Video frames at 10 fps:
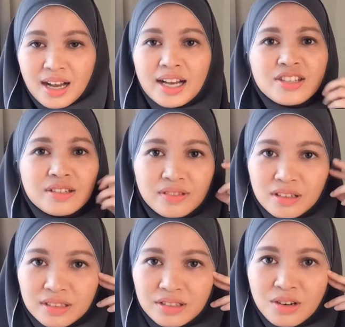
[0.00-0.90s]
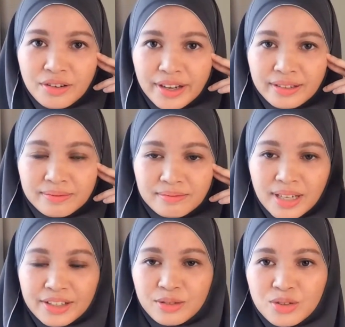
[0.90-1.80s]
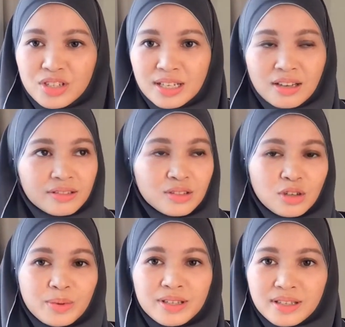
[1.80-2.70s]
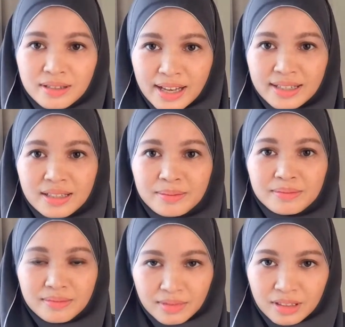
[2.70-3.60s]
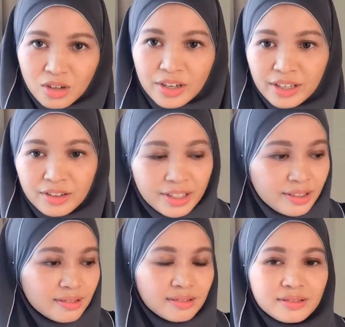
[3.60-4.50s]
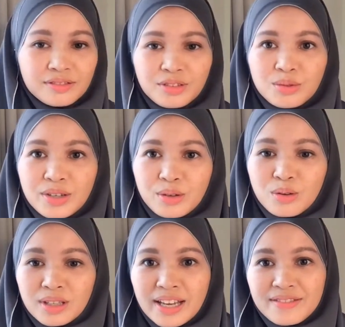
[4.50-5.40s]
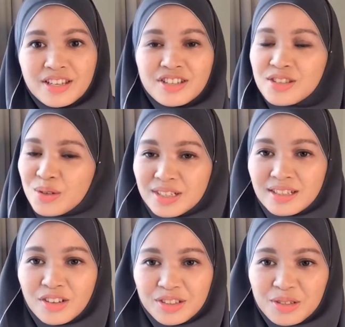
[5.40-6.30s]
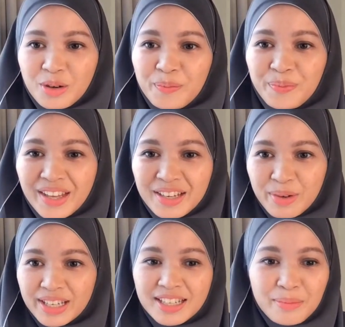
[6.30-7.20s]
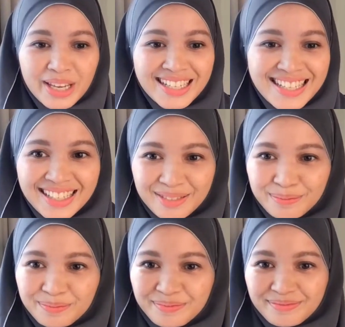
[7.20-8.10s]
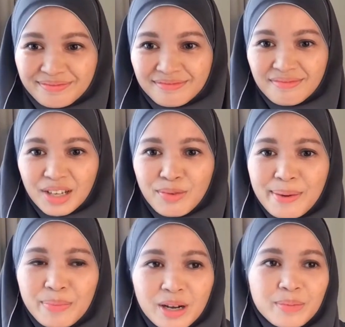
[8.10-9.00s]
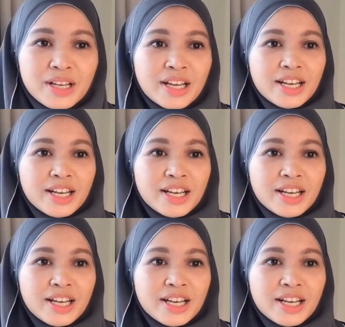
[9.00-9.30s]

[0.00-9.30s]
I should have locked the door, right? But I don't usually lock the door because they'll end up knocking on it throughout the whole live session, so I didn't lock the door. Anyway, number 18, ramp up.